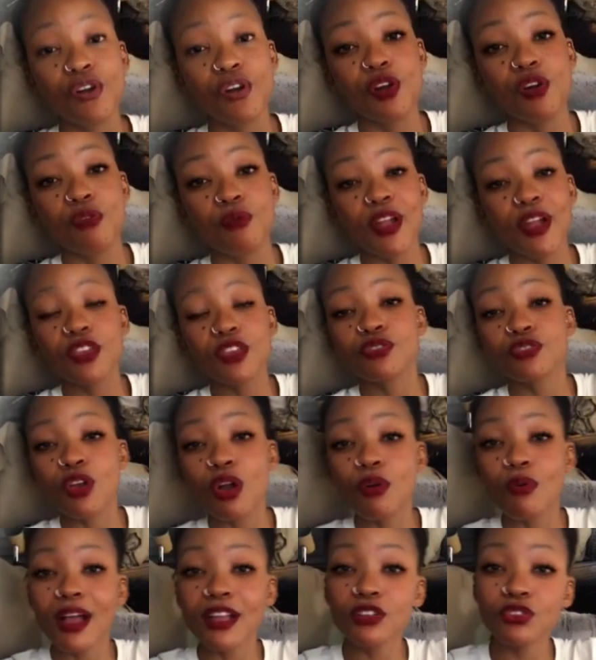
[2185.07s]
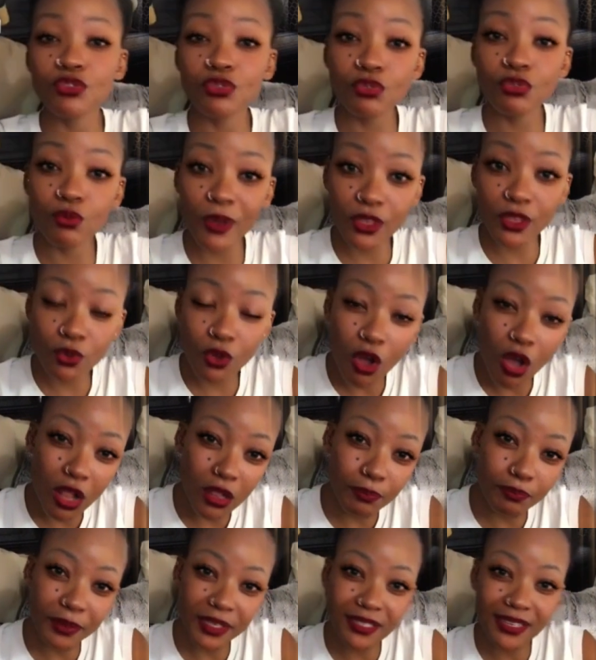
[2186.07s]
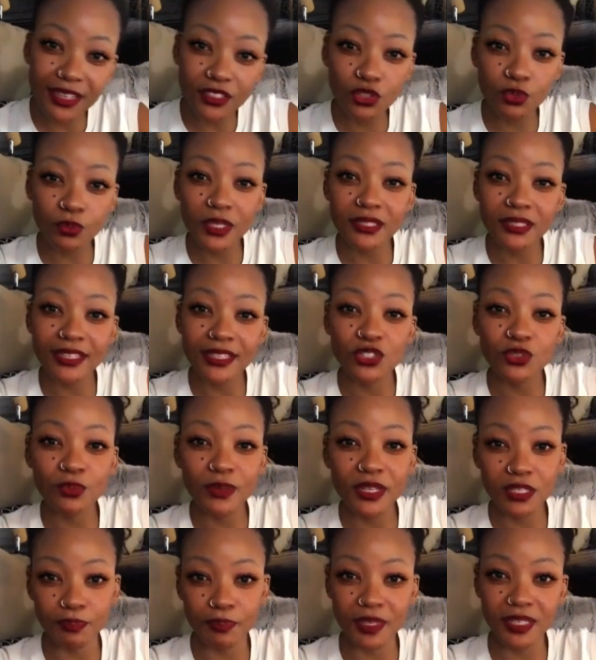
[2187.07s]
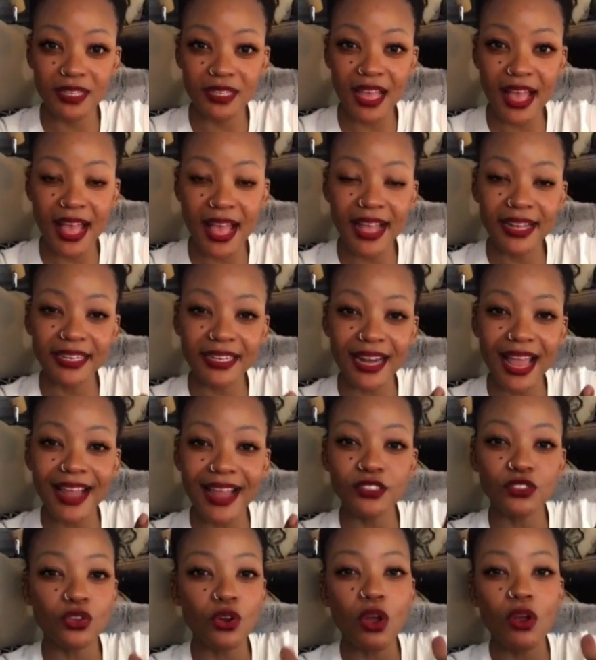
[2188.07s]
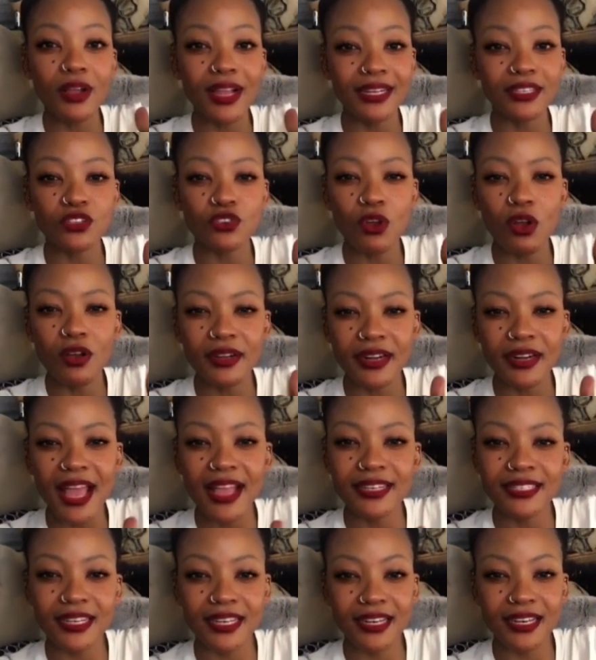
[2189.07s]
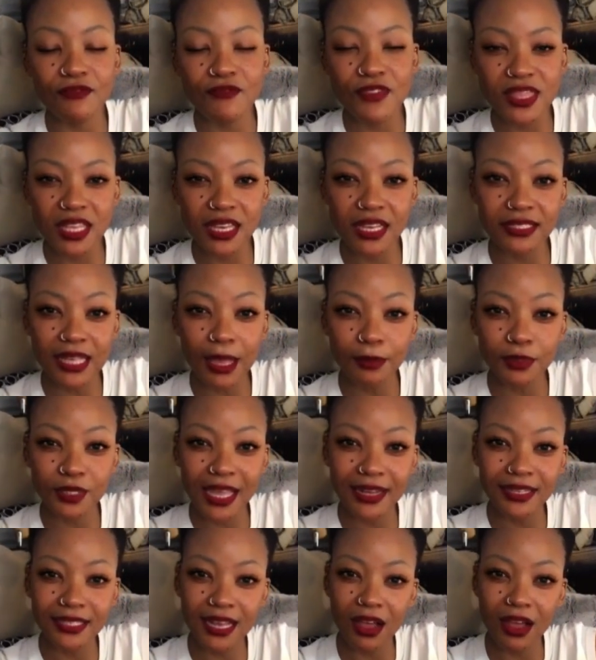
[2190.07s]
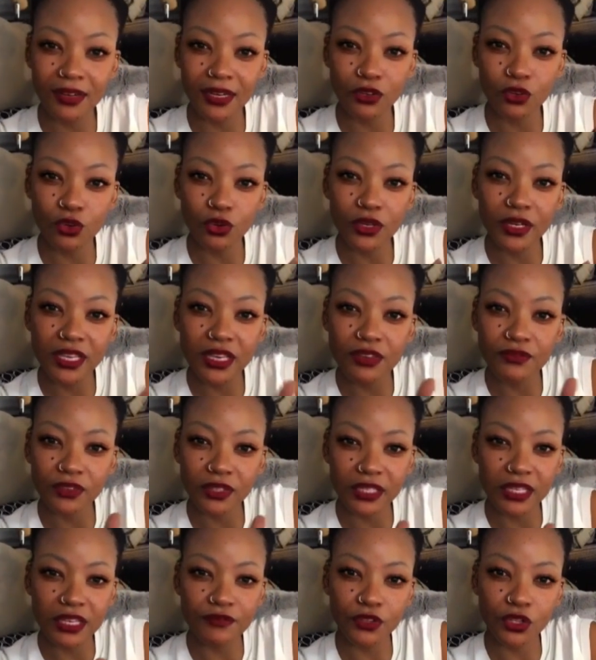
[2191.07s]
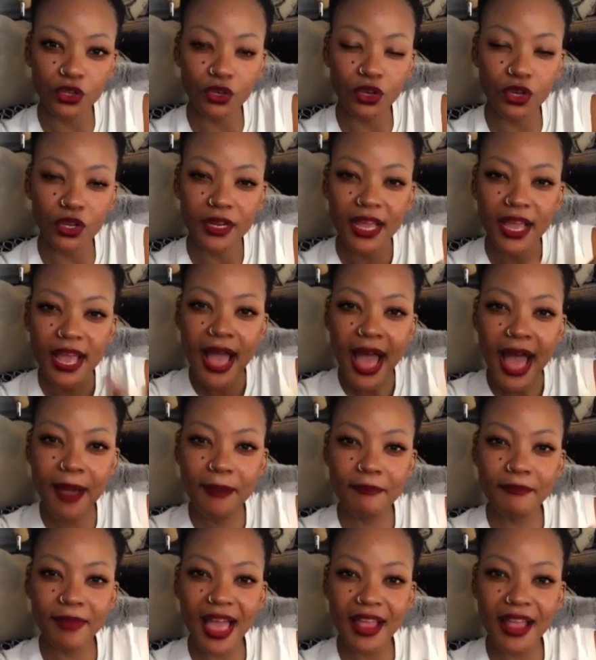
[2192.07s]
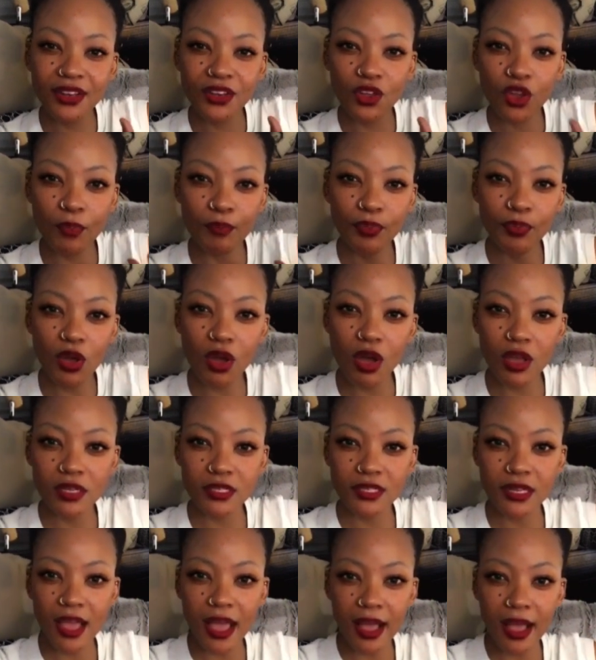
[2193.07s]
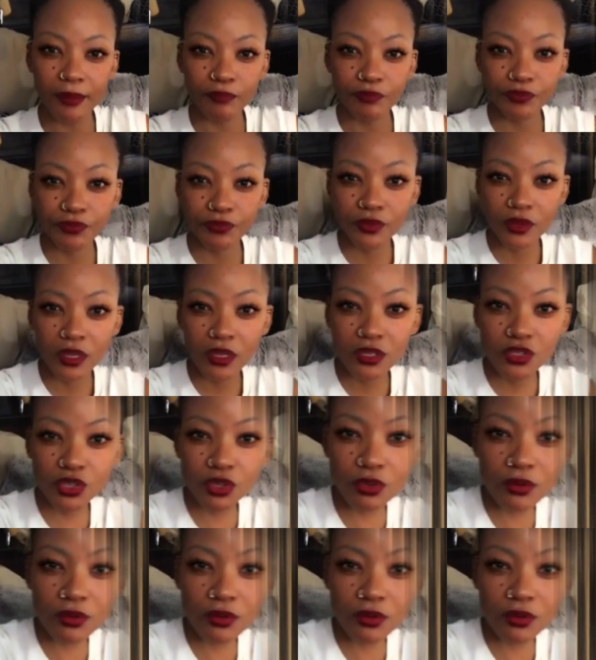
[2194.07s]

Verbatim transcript: when you don't want to, when you call bittersweet and sweet bitter and right wrong and wrong right and everything is upside down and good evil, evil good, do